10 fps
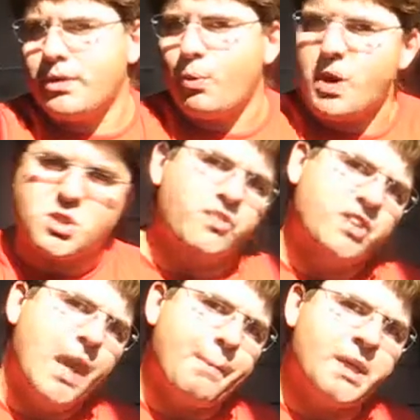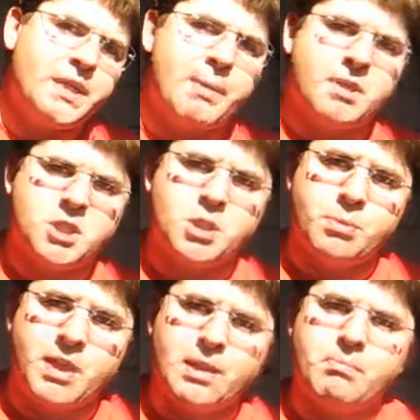waste of time and damage to
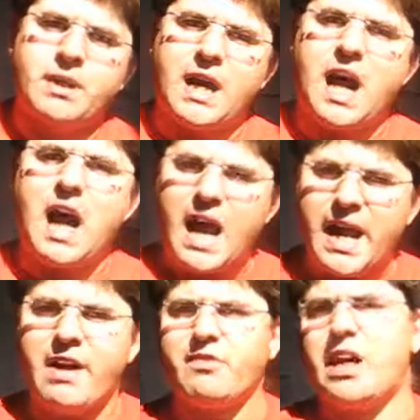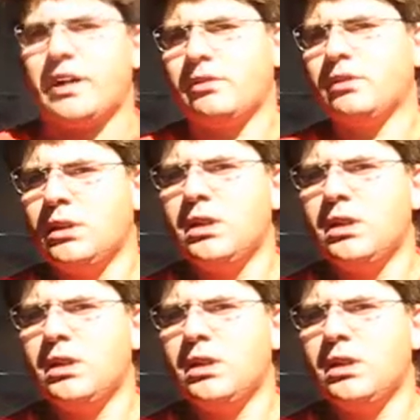me, but I have done